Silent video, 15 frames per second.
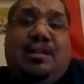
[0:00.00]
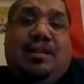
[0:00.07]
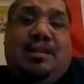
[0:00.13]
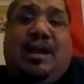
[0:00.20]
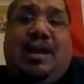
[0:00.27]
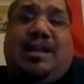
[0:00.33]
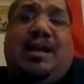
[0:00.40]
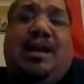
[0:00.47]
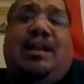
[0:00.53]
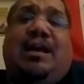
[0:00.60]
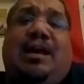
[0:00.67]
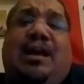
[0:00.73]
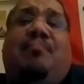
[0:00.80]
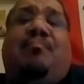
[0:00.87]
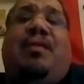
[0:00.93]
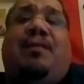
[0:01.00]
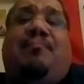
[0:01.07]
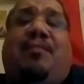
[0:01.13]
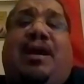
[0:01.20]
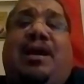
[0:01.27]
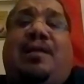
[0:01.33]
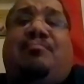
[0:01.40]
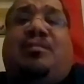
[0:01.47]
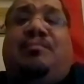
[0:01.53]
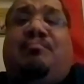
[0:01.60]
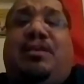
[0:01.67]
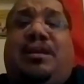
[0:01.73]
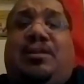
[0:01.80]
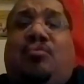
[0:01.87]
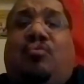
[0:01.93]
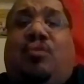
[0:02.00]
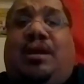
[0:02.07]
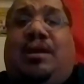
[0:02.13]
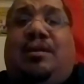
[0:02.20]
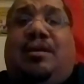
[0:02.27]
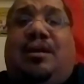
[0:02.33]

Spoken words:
I kind of have that vibe to me in a way,